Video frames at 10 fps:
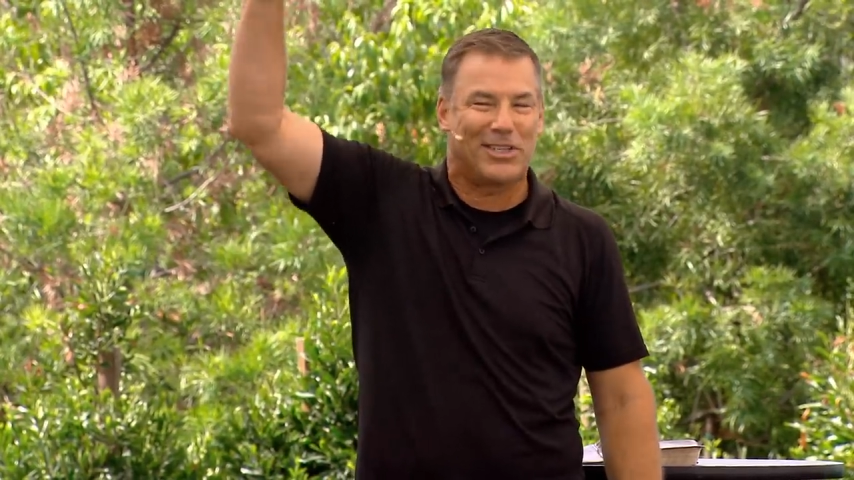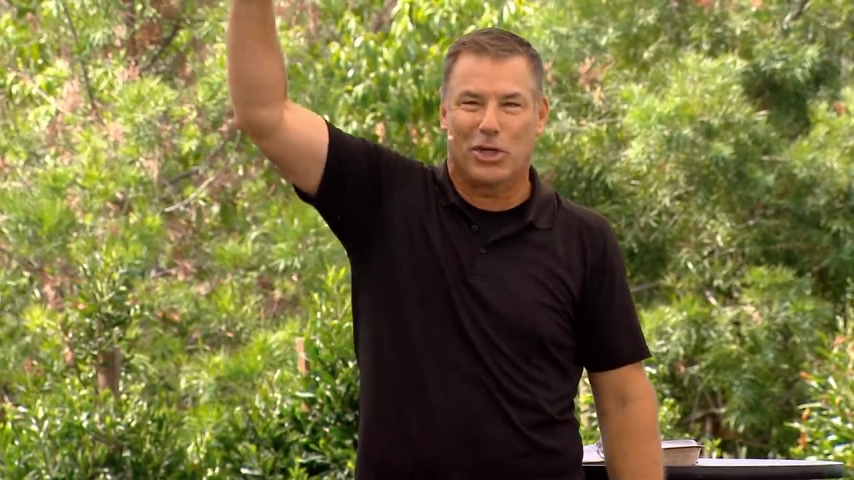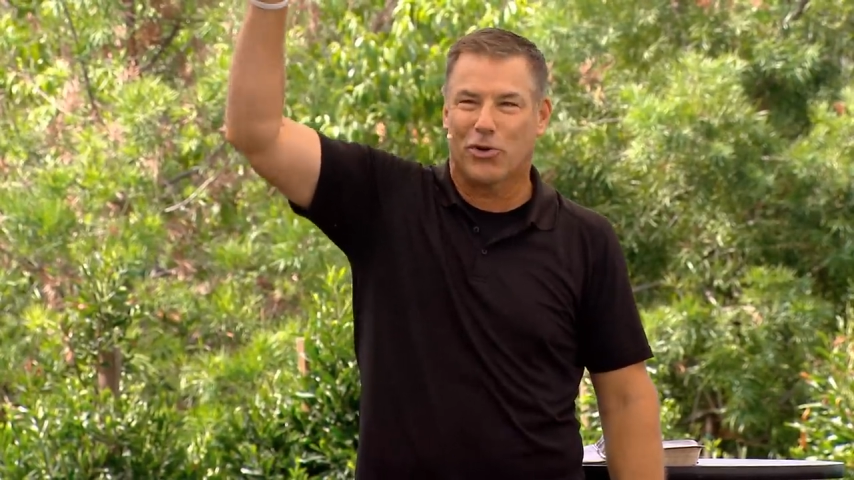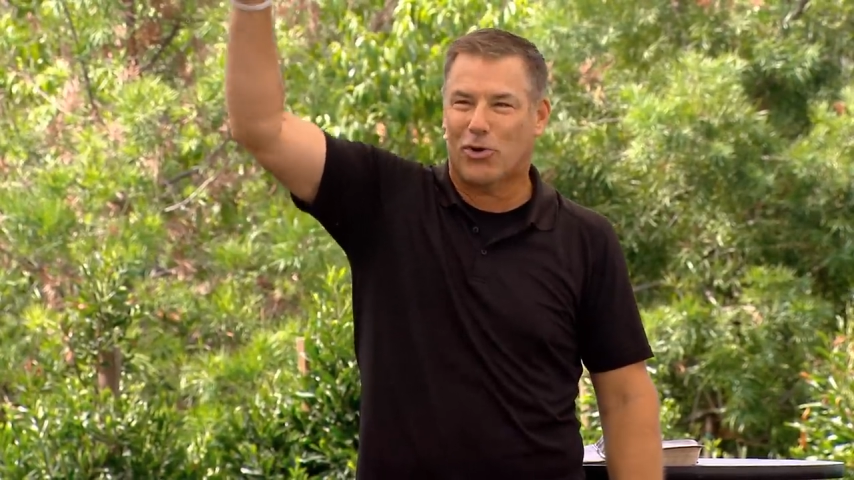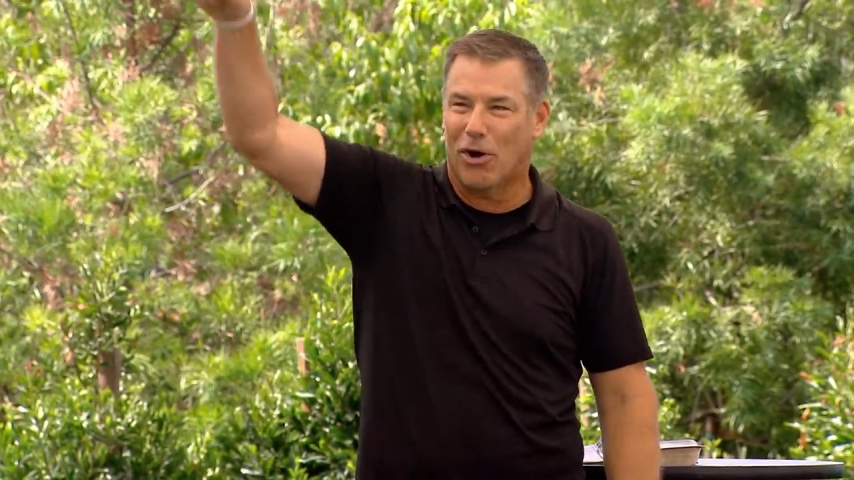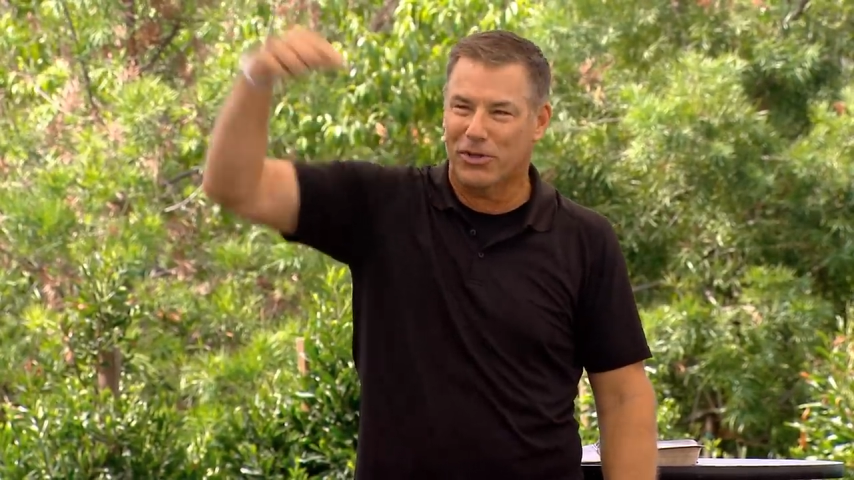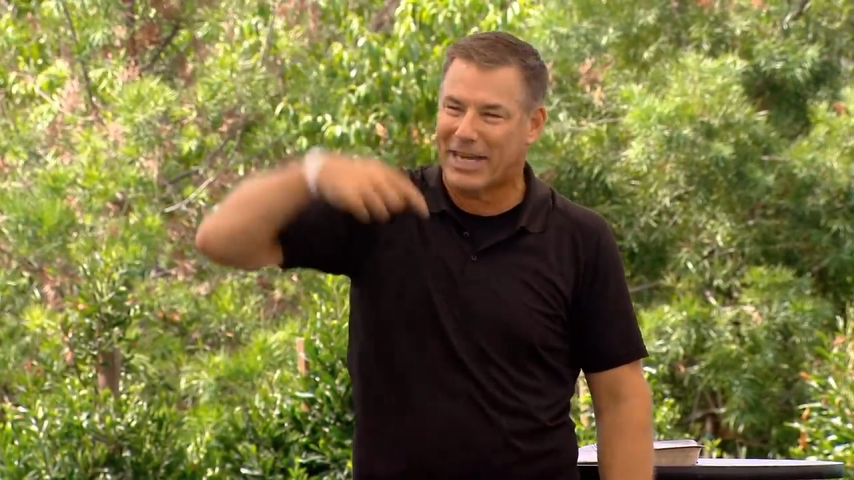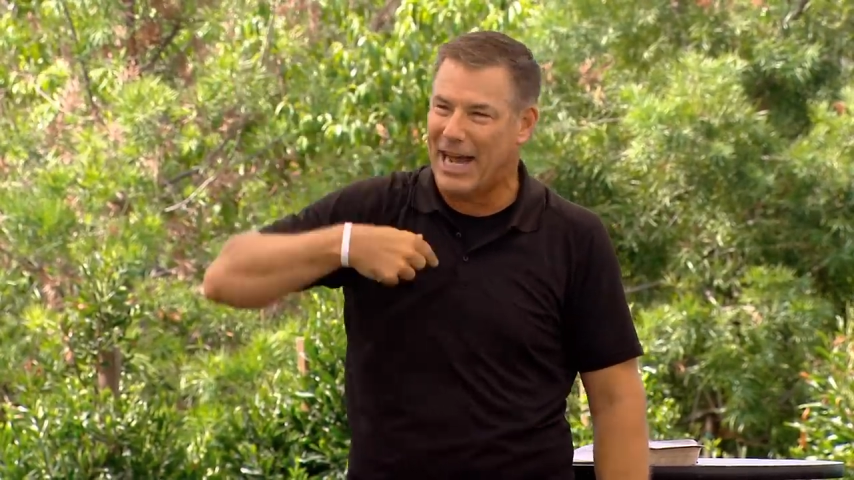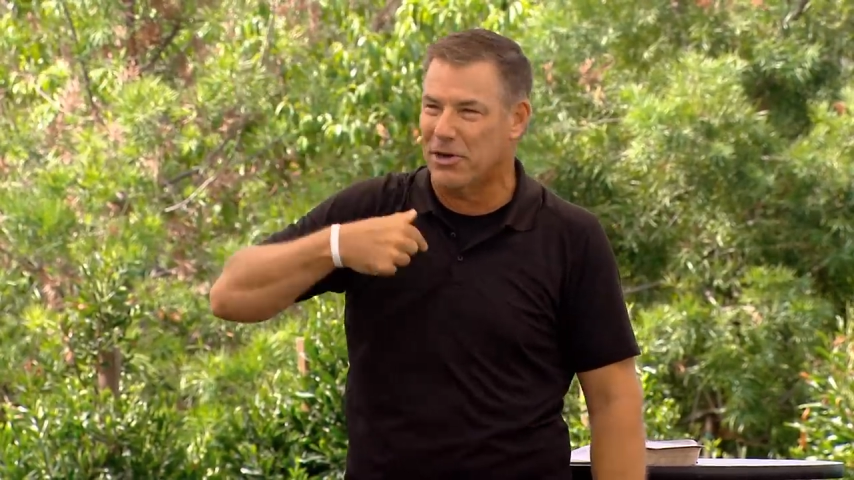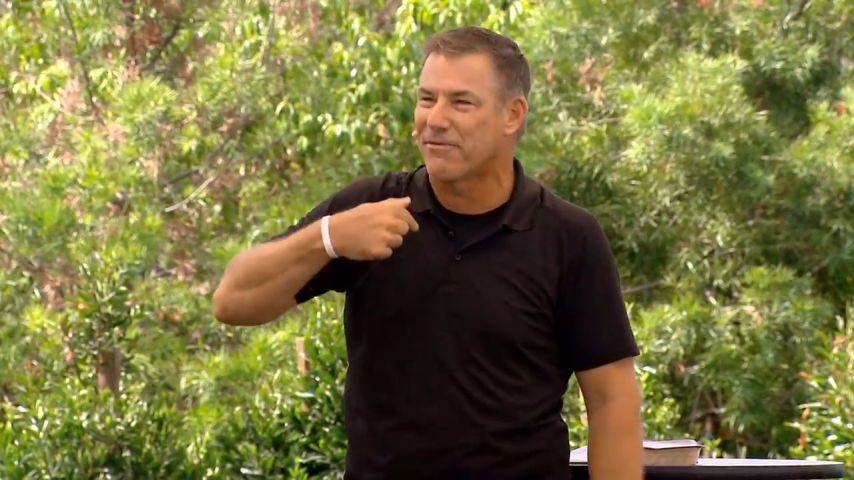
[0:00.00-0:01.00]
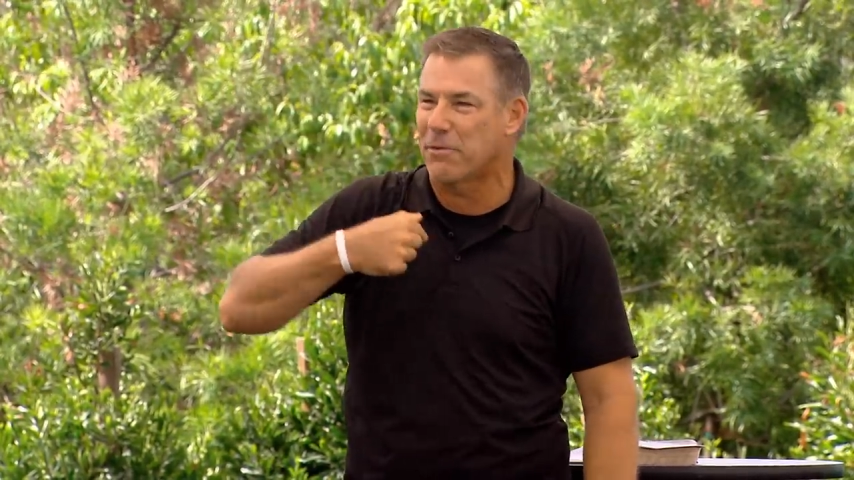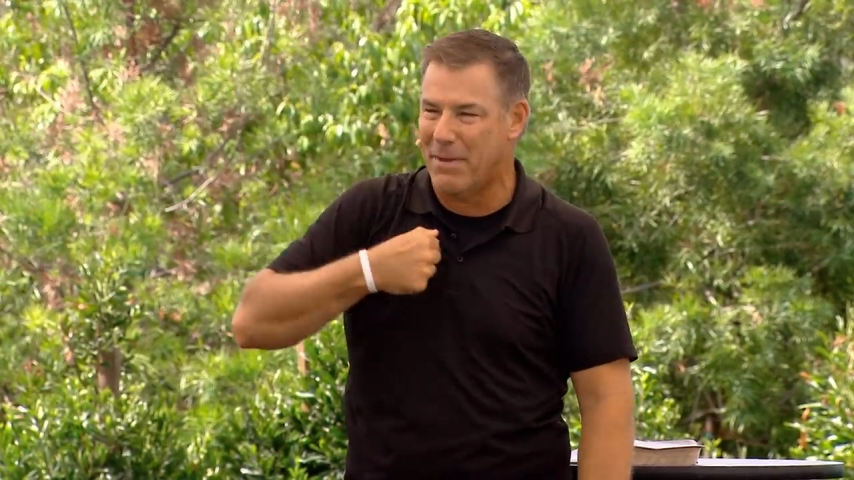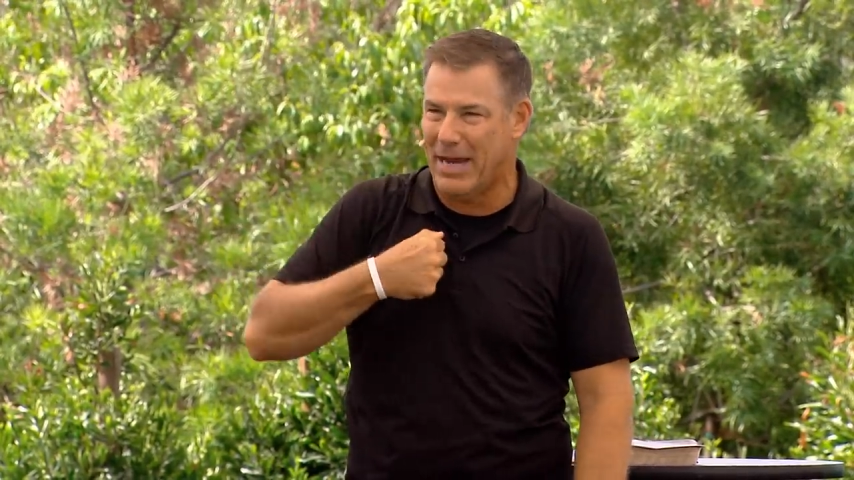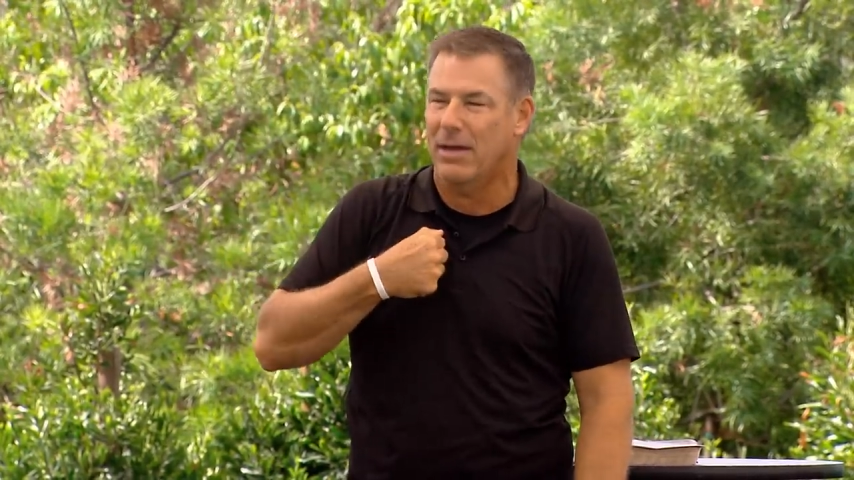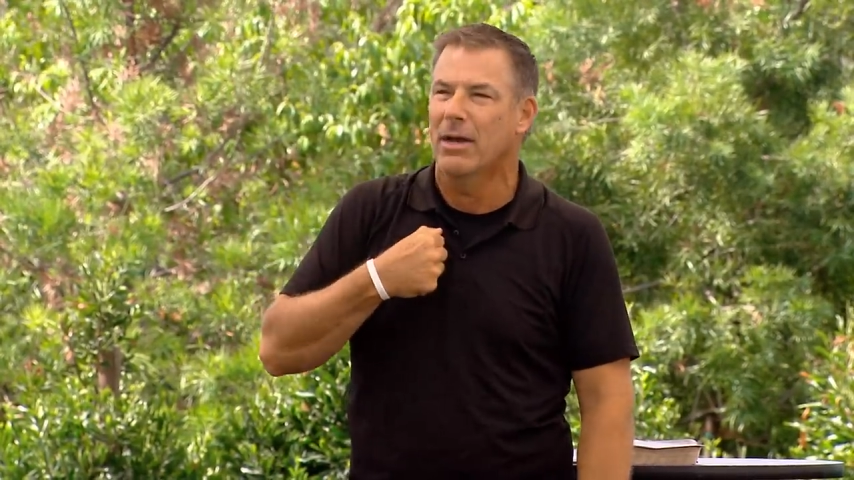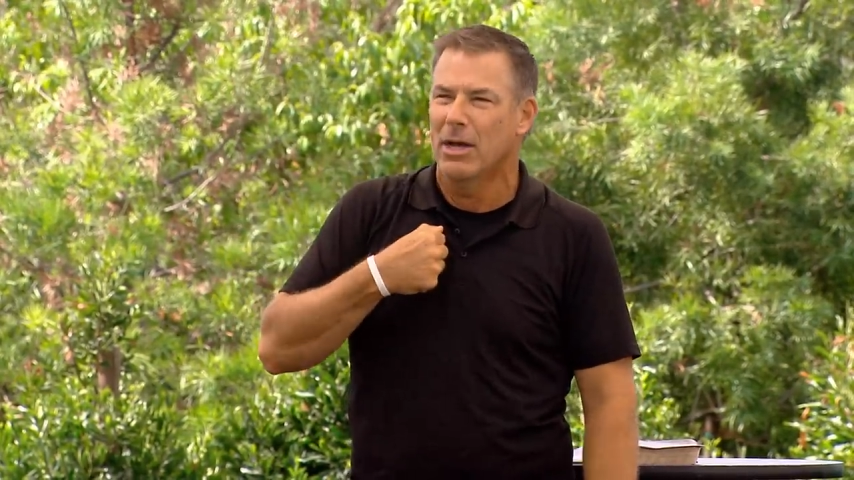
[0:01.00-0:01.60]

did on the cross counted for me.